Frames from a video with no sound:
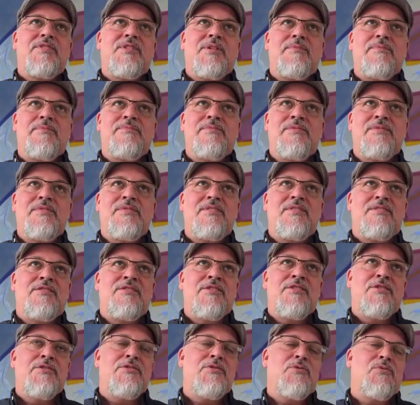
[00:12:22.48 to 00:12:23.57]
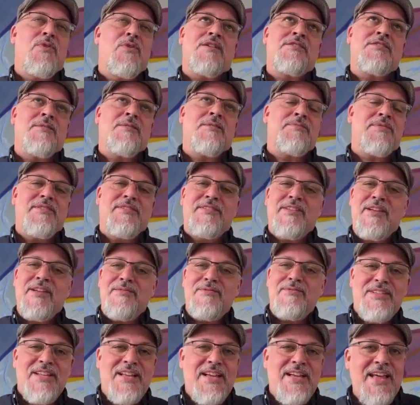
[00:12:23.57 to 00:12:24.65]
some dude walks up to the
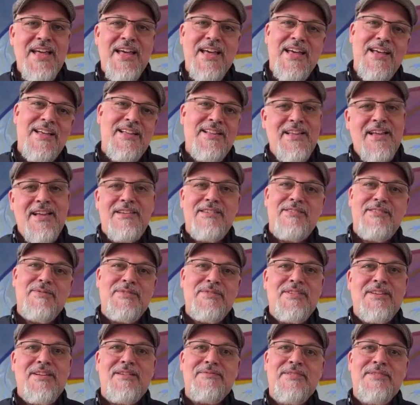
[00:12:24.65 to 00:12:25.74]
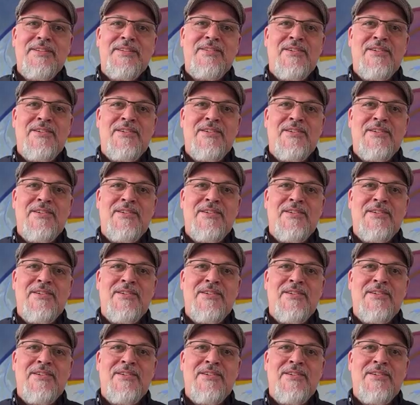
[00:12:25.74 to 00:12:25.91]
table, is like, hey, ladies, what's up?